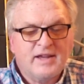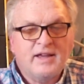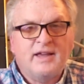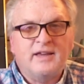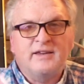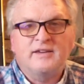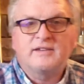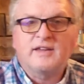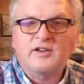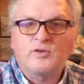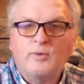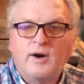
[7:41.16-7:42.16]
And you
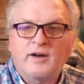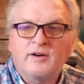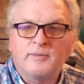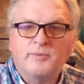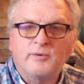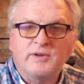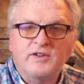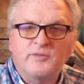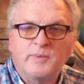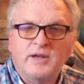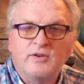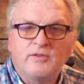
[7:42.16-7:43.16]
take your water and you put one of
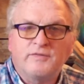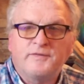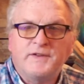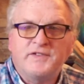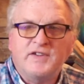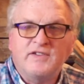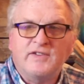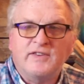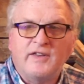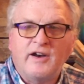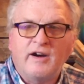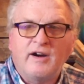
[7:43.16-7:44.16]
these big old fizzies
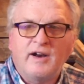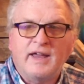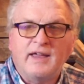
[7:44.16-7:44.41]
in there,